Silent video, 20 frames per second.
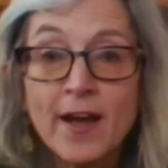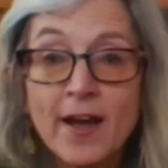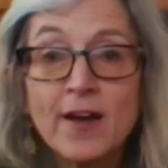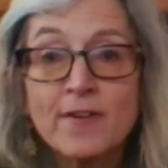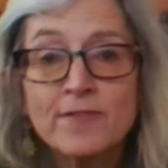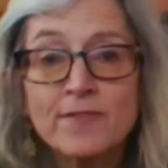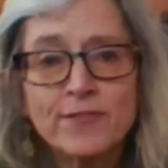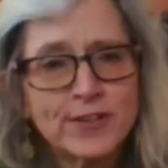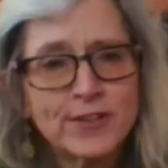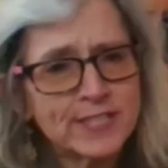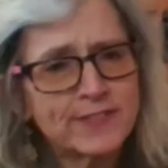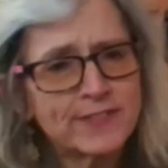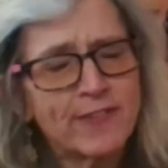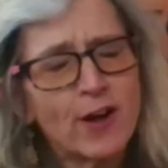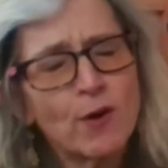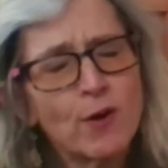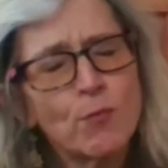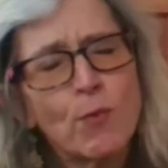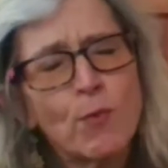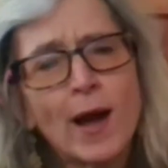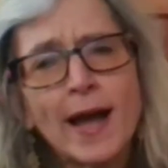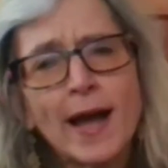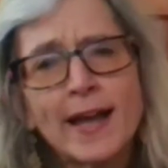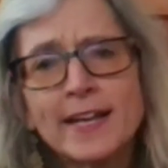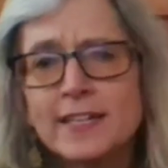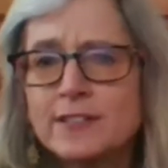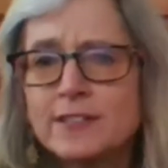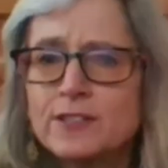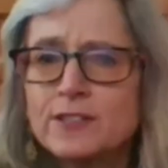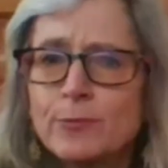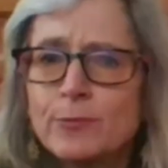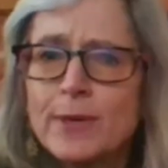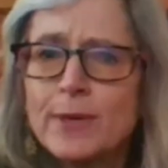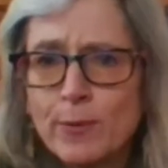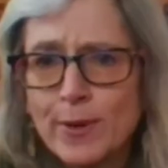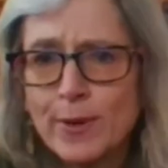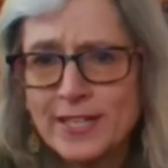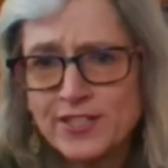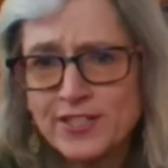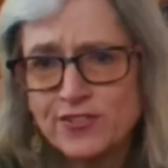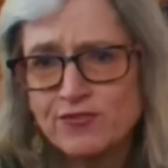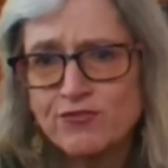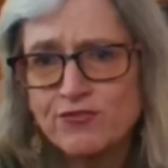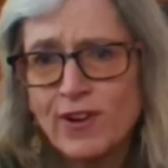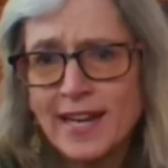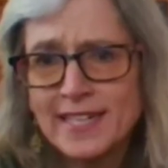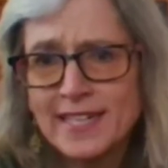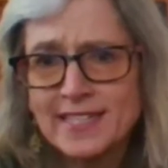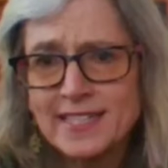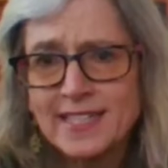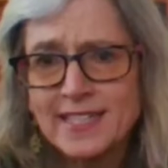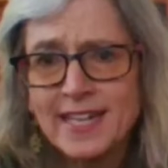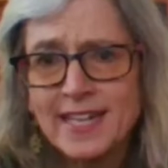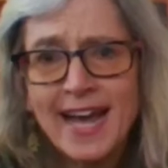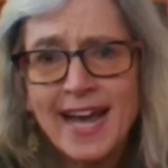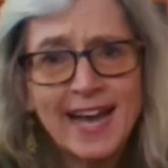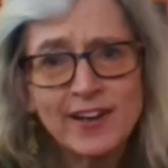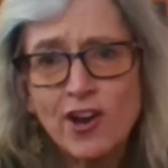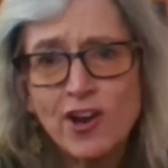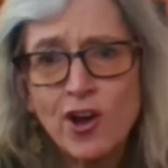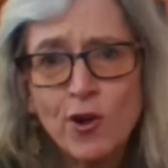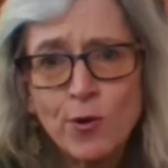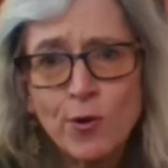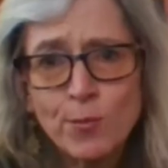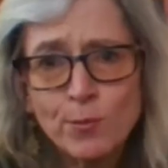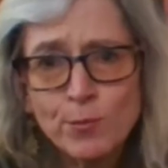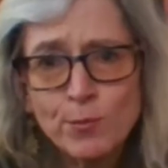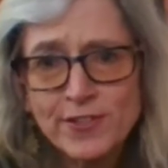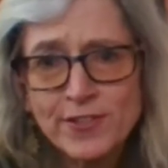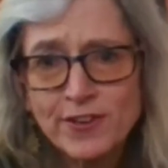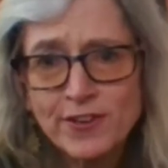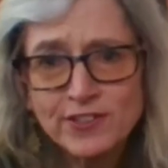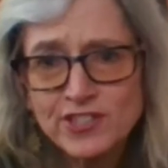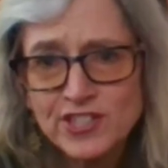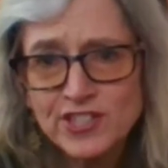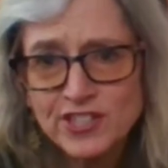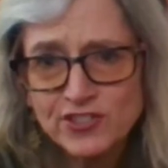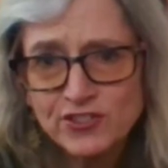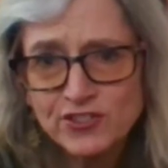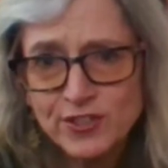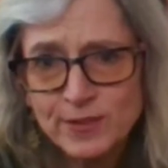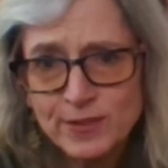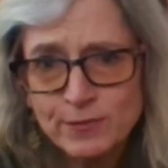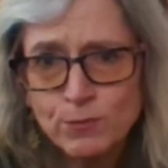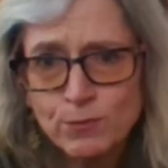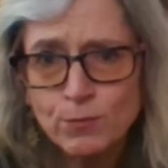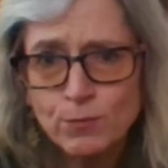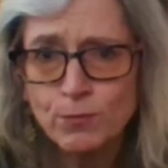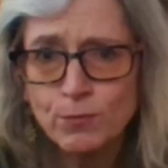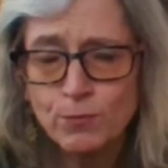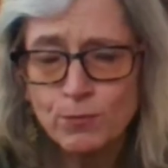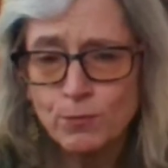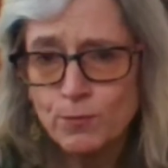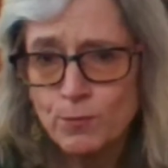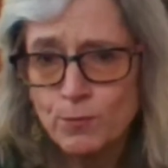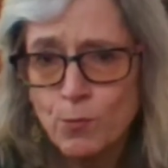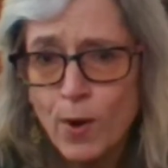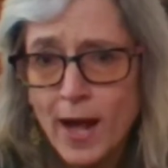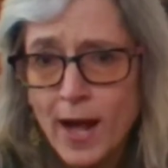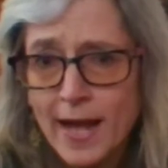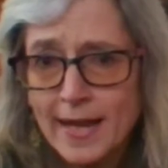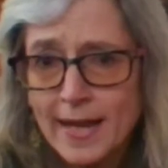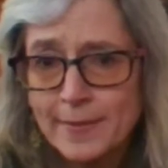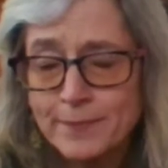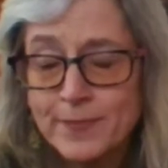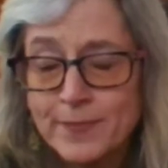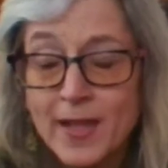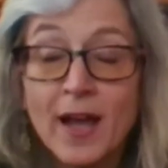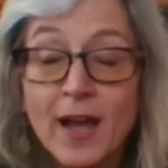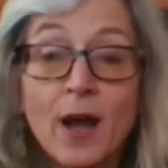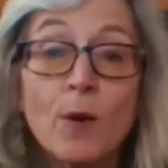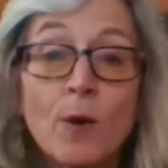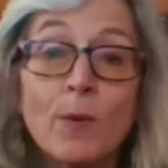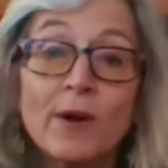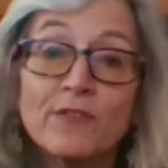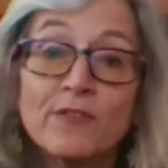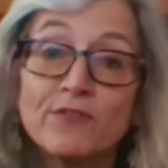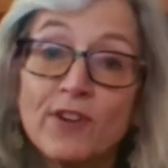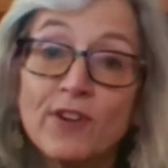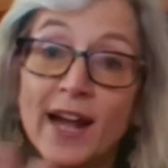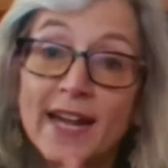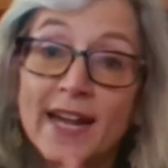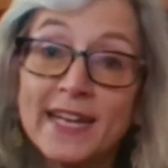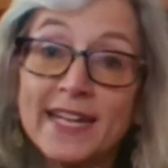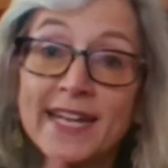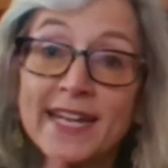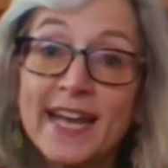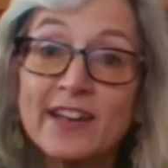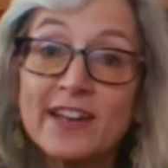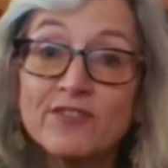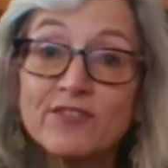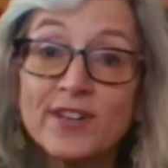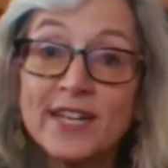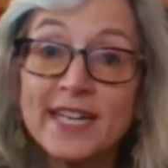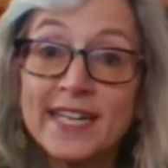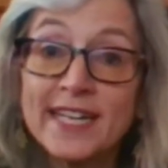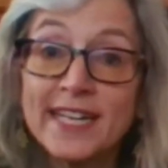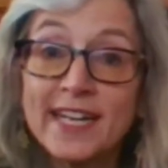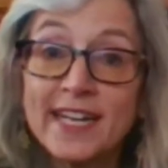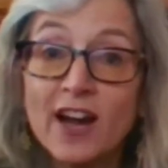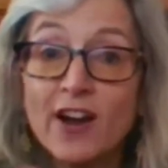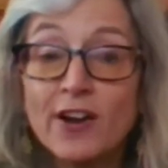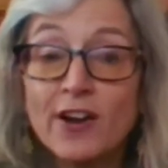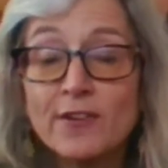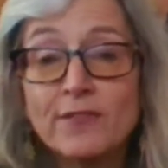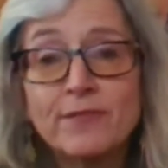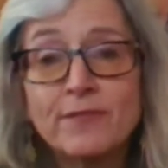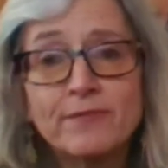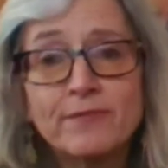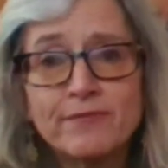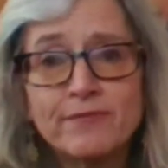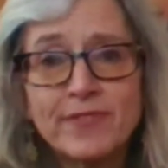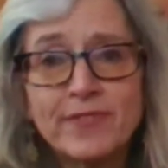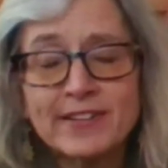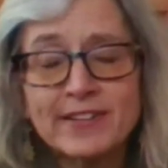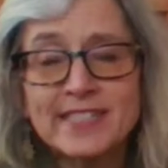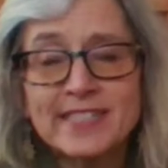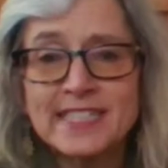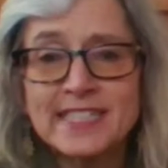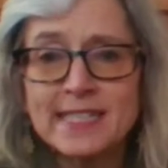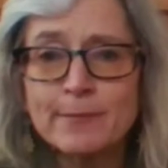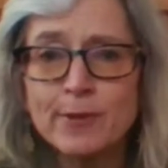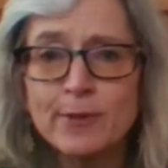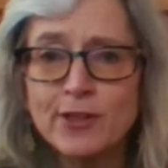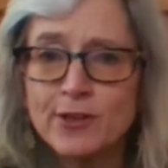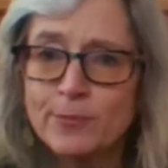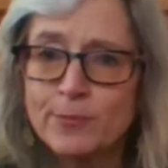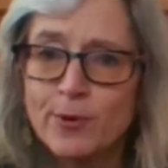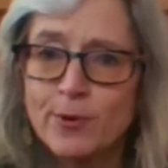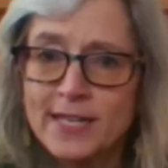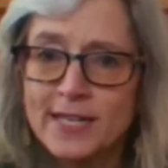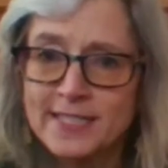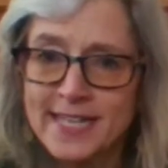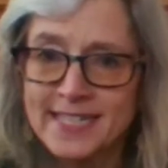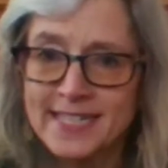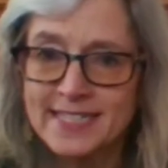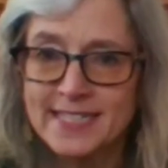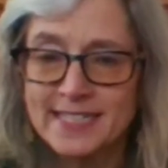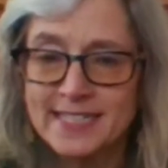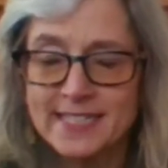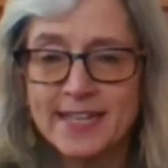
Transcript: First of all, why do we want to write at home with our children? Why? Well, writing and reading are very similar processes.